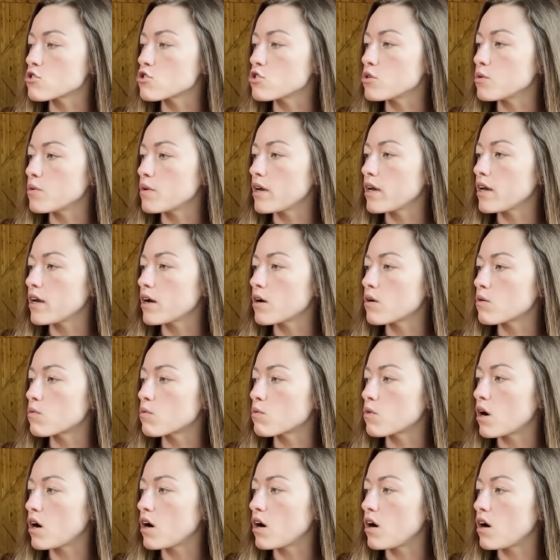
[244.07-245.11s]
doing
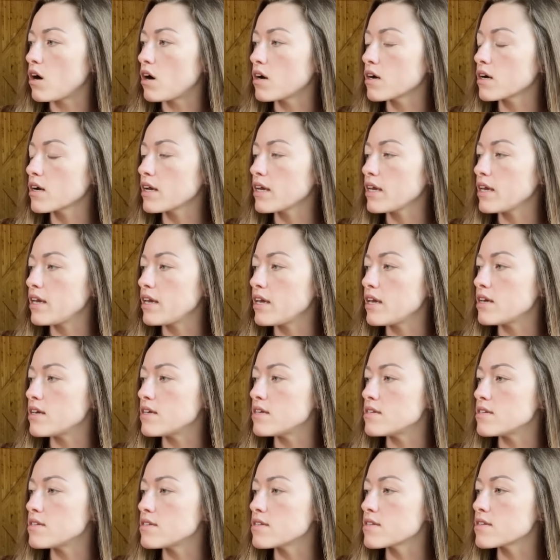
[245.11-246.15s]
wrong
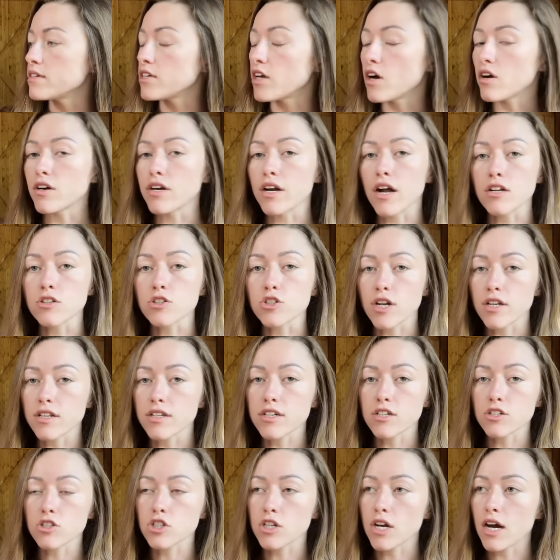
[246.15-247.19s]
is y'all are not trailing
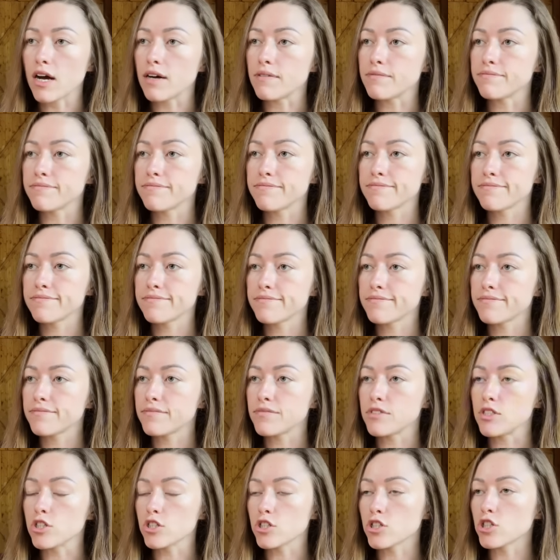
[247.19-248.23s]
your stop.
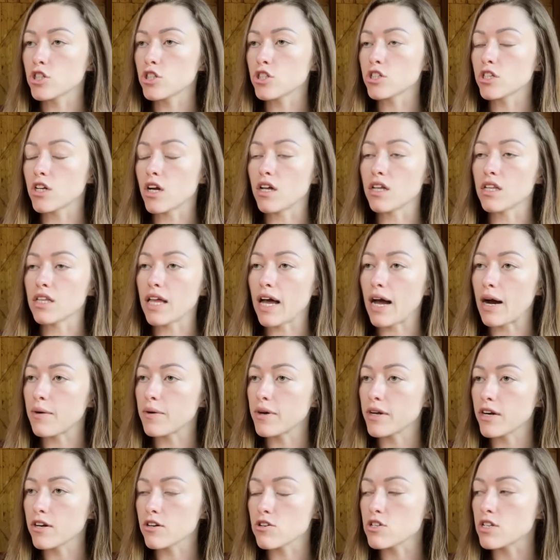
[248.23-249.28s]
You're just
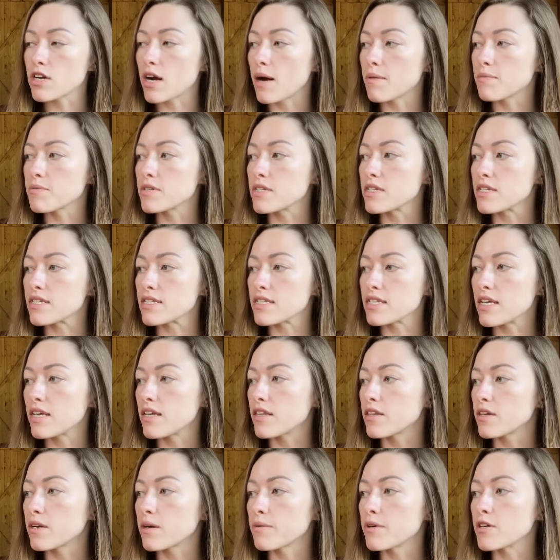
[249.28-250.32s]
allowing your stops to sit in
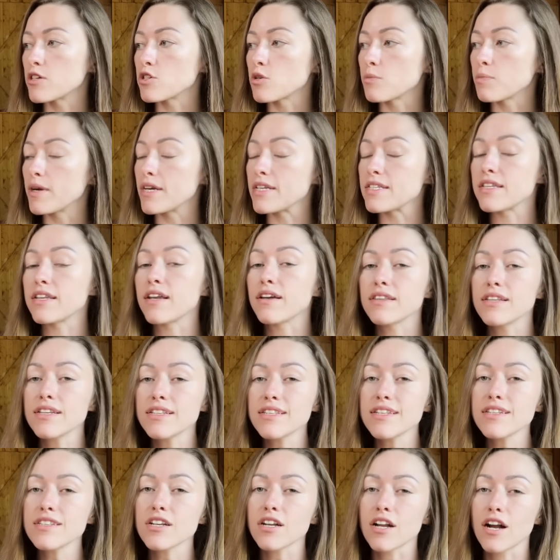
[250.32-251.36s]
the original place. Now, this
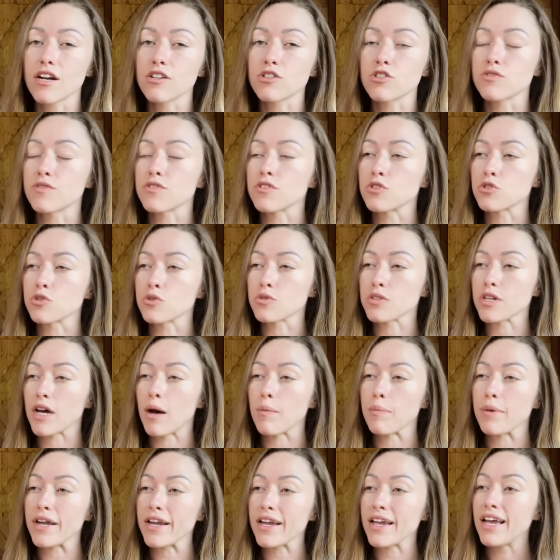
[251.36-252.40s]
is a controversial
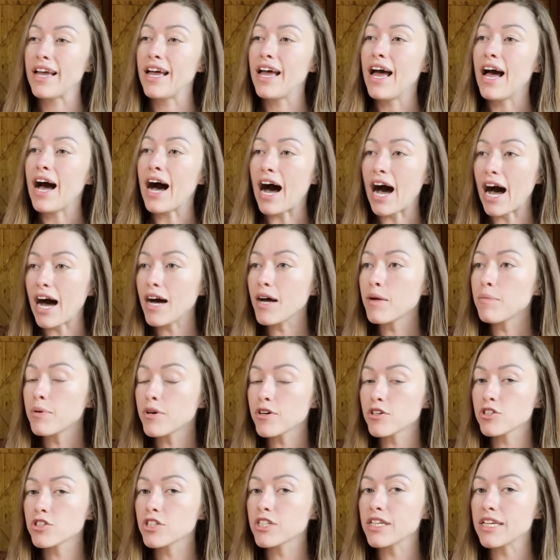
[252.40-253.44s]
topic. I
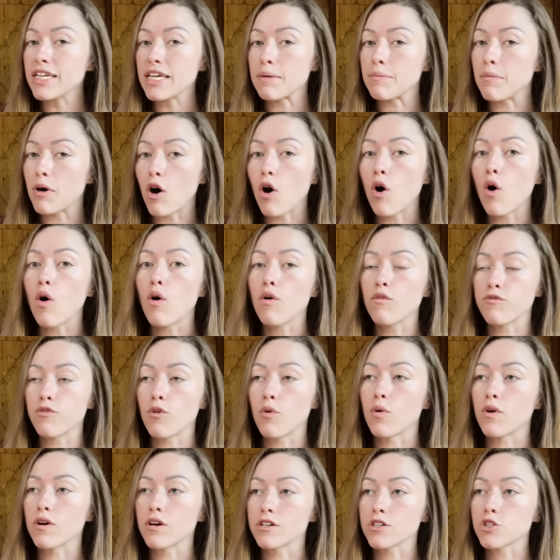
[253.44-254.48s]
personally am all
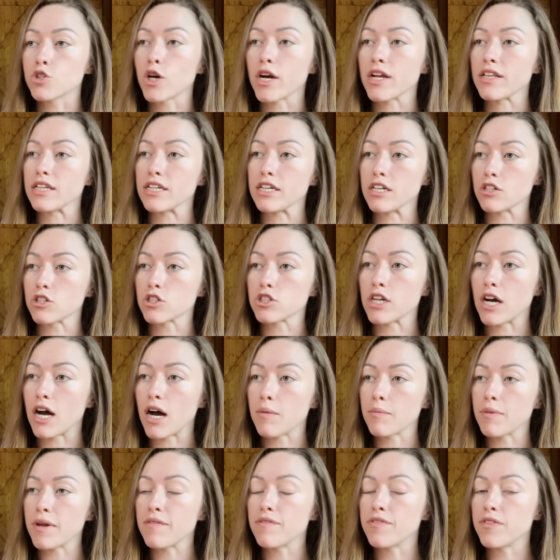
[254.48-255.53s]
for trailing your
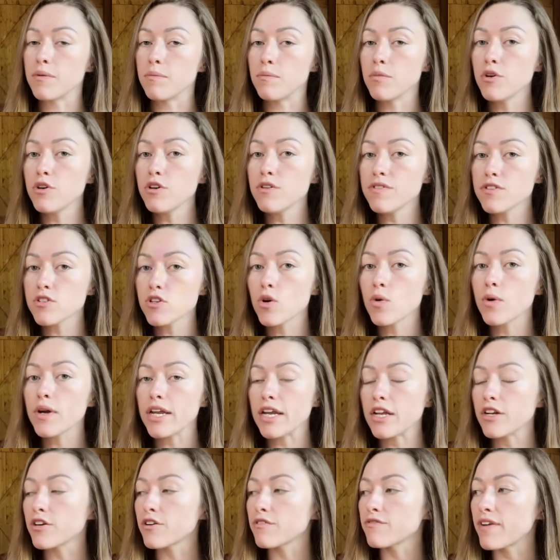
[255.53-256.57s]
stop. If the move is going
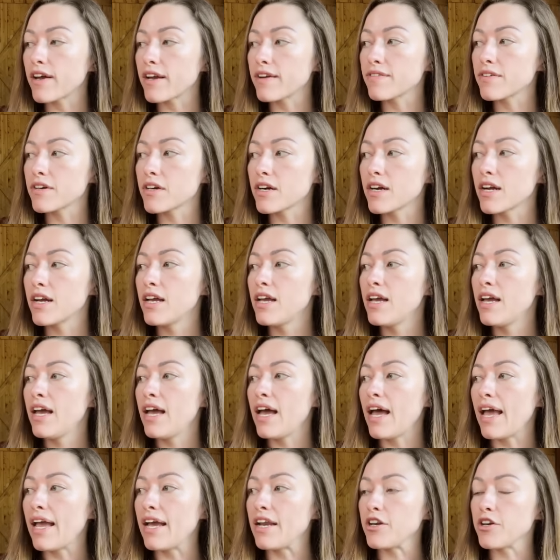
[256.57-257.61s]
in your favor
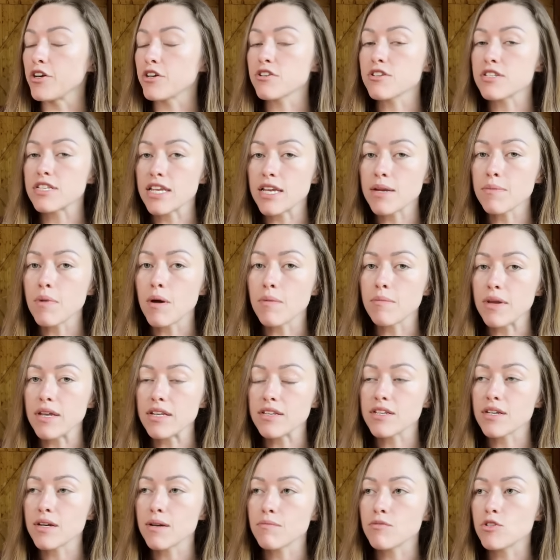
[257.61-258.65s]
and you're seeing
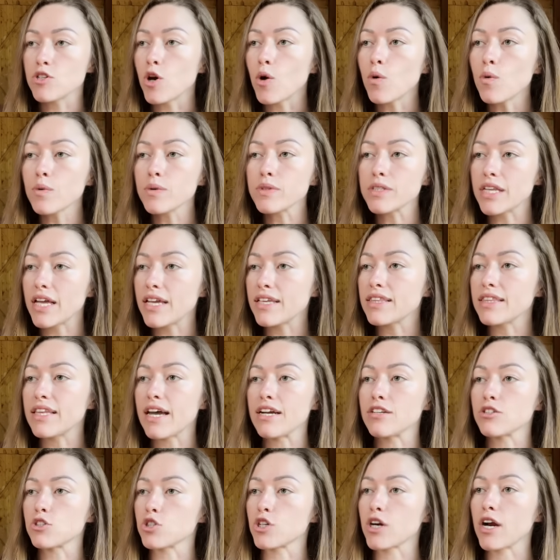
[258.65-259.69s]
momentum, don't let
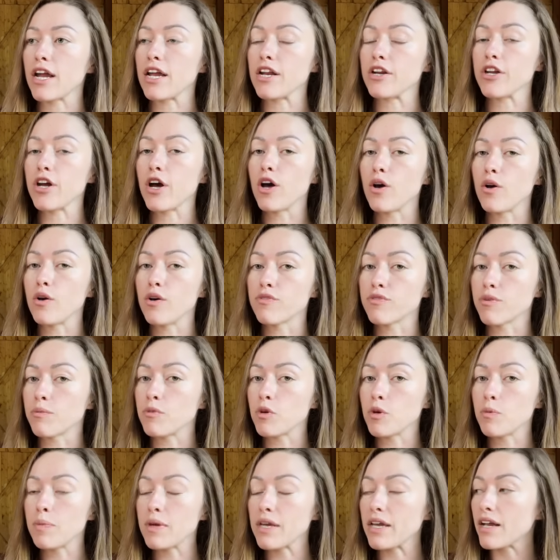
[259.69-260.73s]
that trade go from
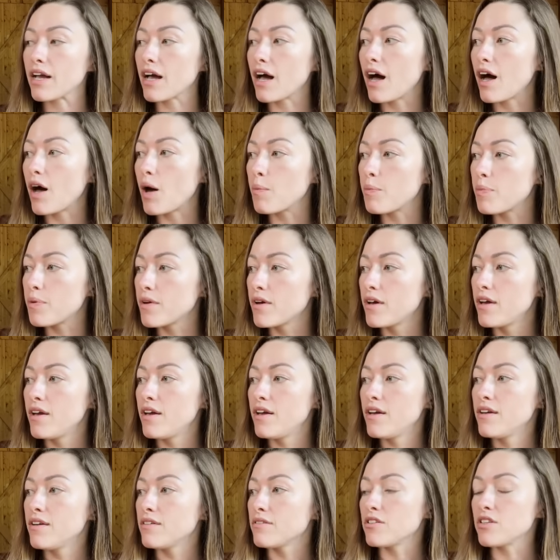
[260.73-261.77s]
you being up,
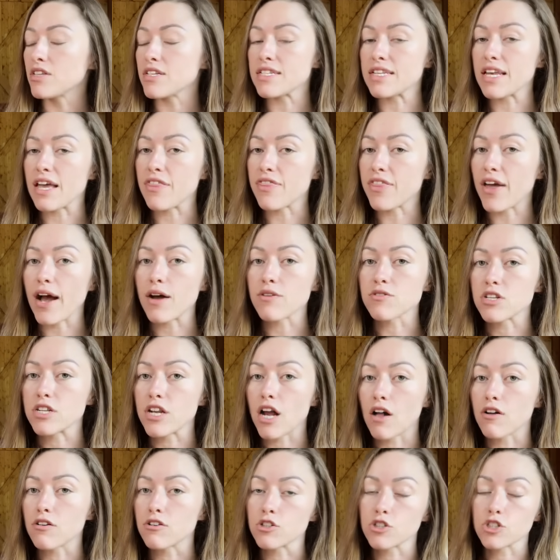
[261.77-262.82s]
let's say
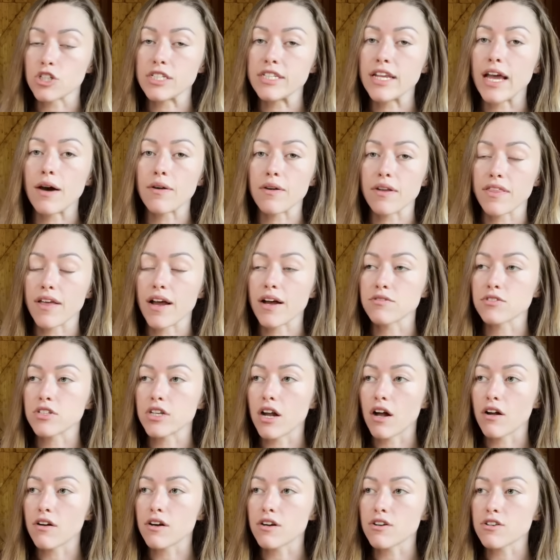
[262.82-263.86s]
$1,000 to down
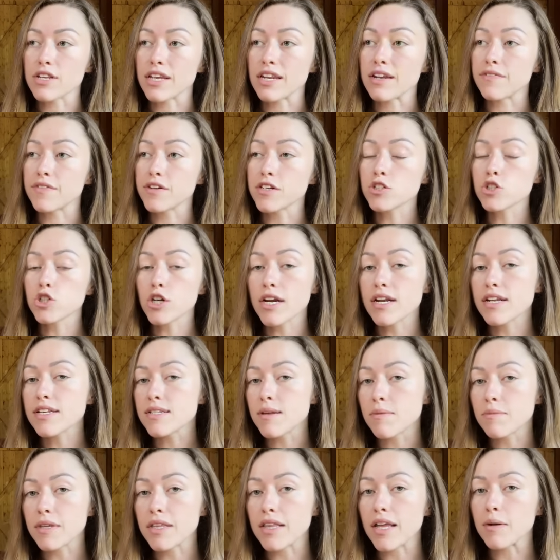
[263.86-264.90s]
$1,000. And if you're trading
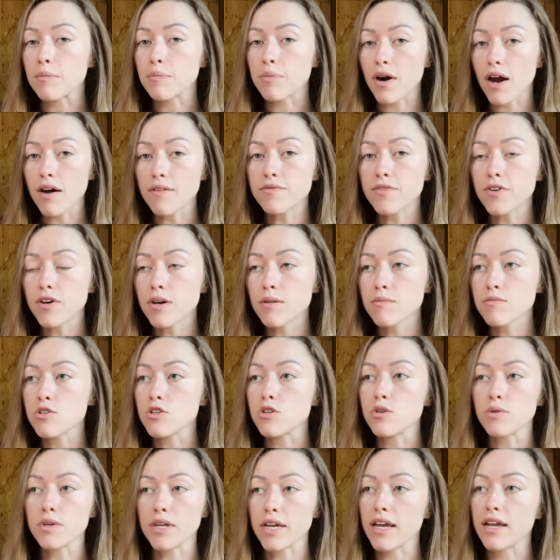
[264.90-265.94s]
something like prop firms,
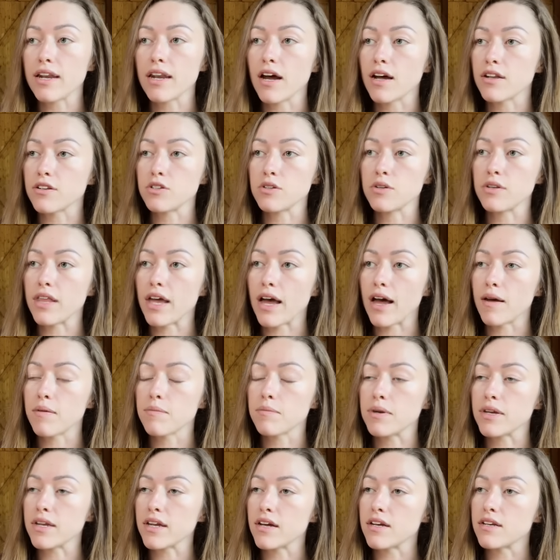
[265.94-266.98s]
you cannot do that
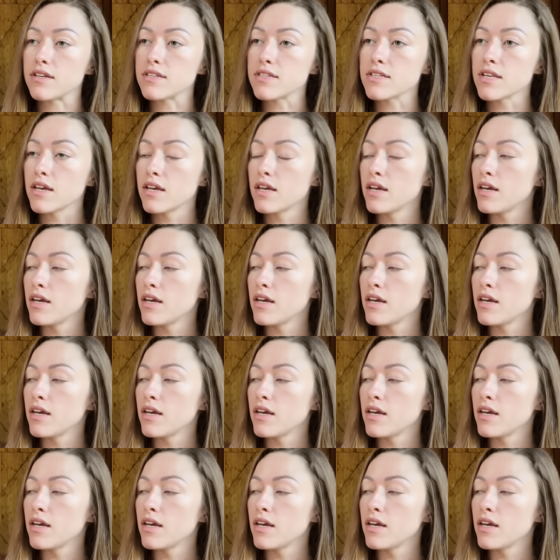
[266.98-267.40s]
because